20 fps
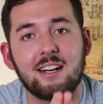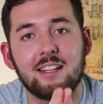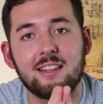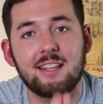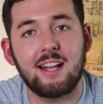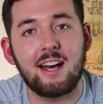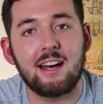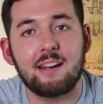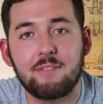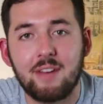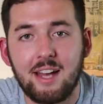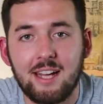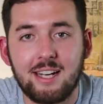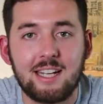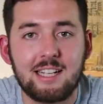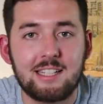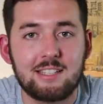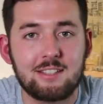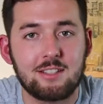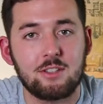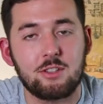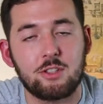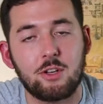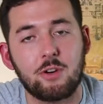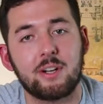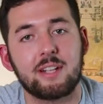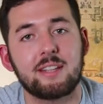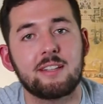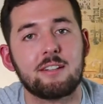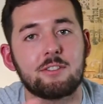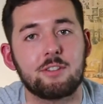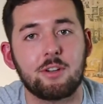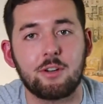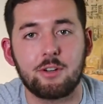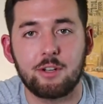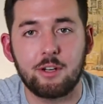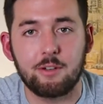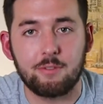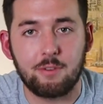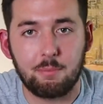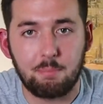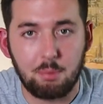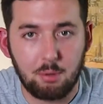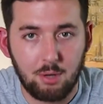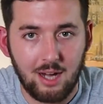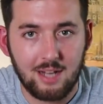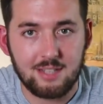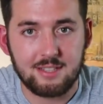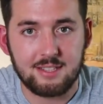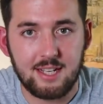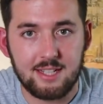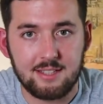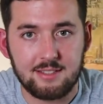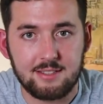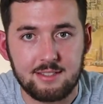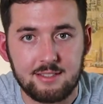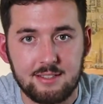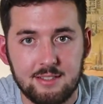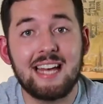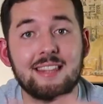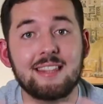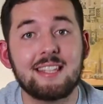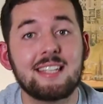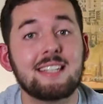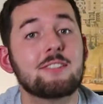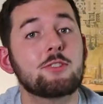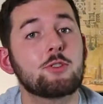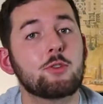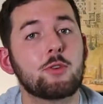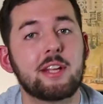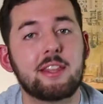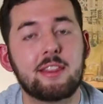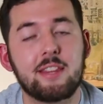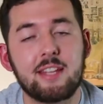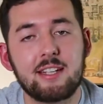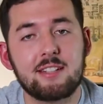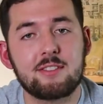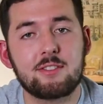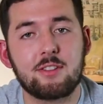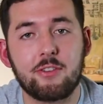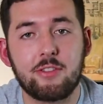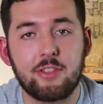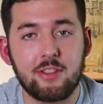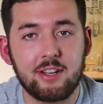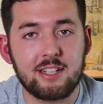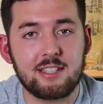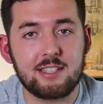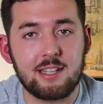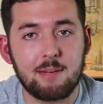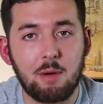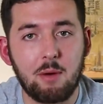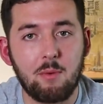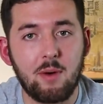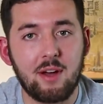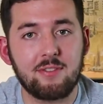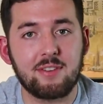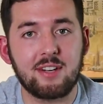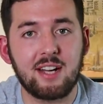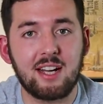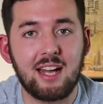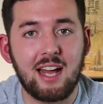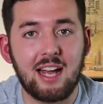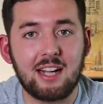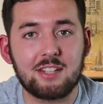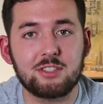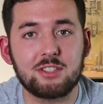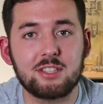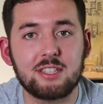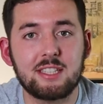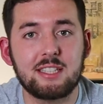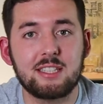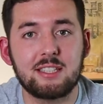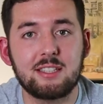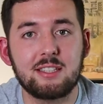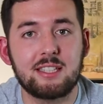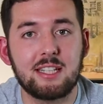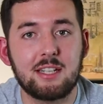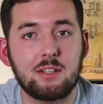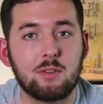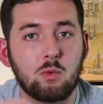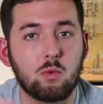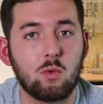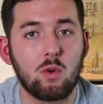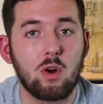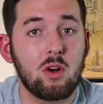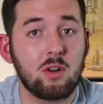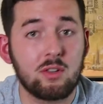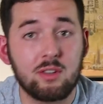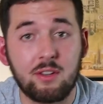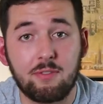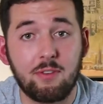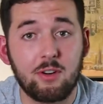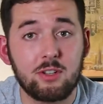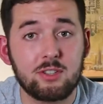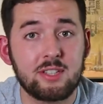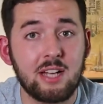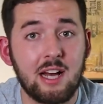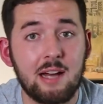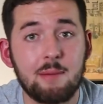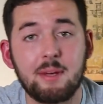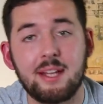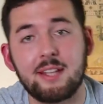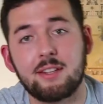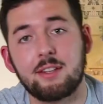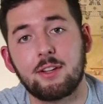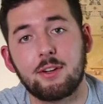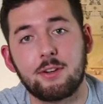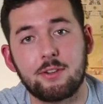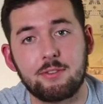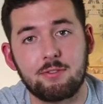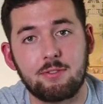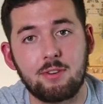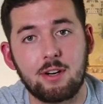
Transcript: a lot of headaches during the turnover process. And these 3 things are things that my wife and I actually did wrong the first time and learned